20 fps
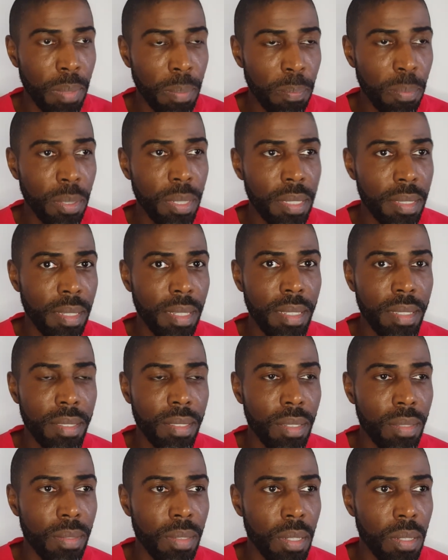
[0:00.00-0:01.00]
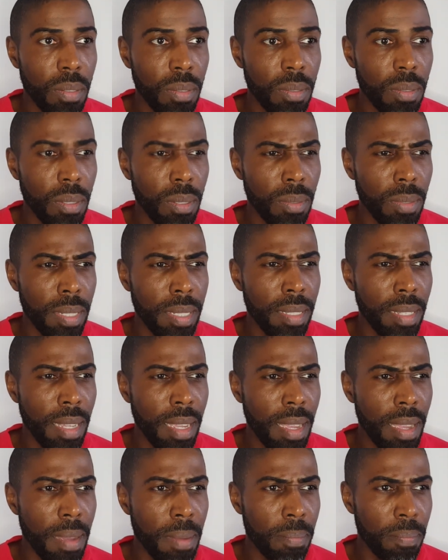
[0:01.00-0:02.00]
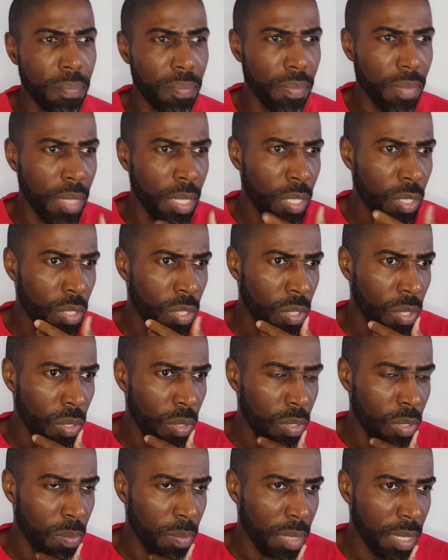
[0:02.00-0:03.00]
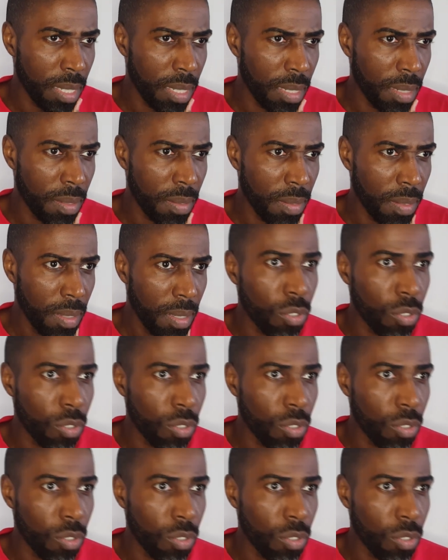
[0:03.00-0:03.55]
put this on Google, and it showed me